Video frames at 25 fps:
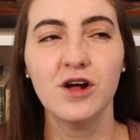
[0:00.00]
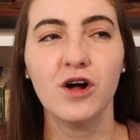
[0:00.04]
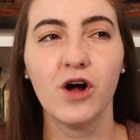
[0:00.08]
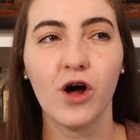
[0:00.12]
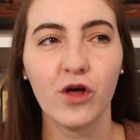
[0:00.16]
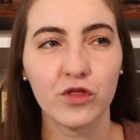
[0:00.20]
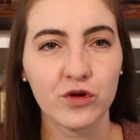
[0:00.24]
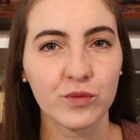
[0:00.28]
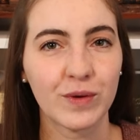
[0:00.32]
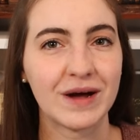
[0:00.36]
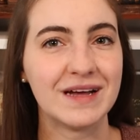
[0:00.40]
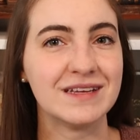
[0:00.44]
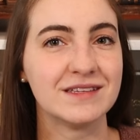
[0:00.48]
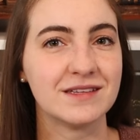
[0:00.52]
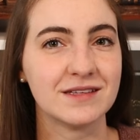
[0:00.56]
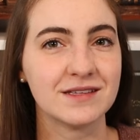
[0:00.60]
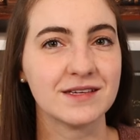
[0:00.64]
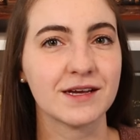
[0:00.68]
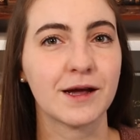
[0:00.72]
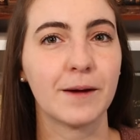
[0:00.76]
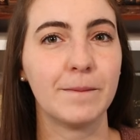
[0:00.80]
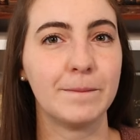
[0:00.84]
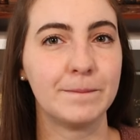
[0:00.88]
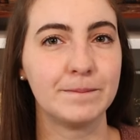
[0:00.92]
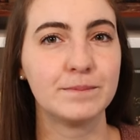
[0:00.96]
Otherwise, it's
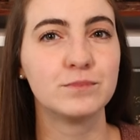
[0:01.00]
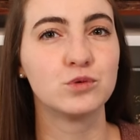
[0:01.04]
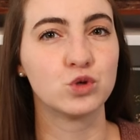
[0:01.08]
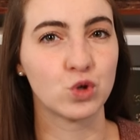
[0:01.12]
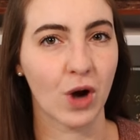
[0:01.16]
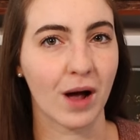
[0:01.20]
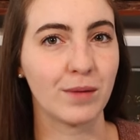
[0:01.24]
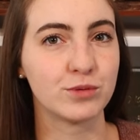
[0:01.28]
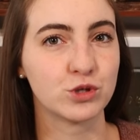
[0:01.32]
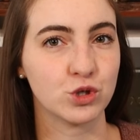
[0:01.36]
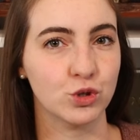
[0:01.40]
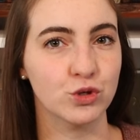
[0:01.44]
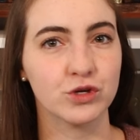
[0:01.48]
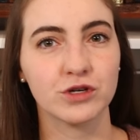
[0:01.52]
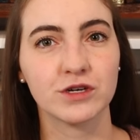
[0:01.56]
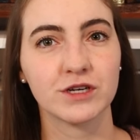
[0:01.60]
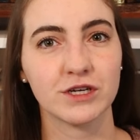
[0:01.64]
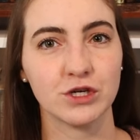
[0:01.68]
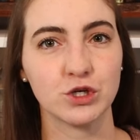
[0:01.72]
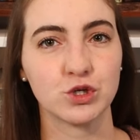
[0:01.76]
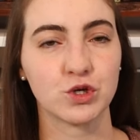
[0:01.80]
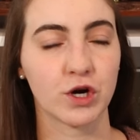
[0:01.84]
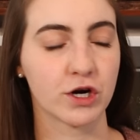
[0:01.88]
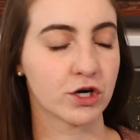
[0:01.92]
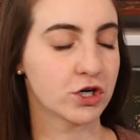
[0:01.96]
like a drop shoulder
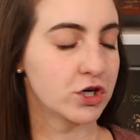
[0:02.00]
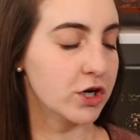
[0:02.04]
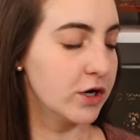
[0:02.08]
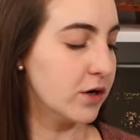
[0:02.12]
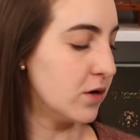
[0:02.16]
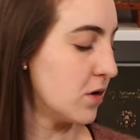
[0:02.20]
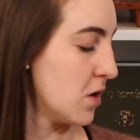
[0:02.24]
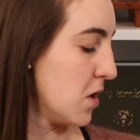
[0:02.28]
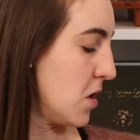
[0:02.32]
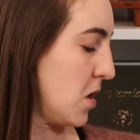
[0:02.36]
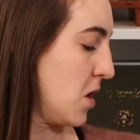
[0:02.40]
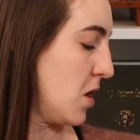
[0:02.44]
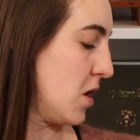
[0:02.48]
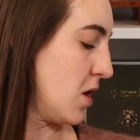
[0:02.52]
construction.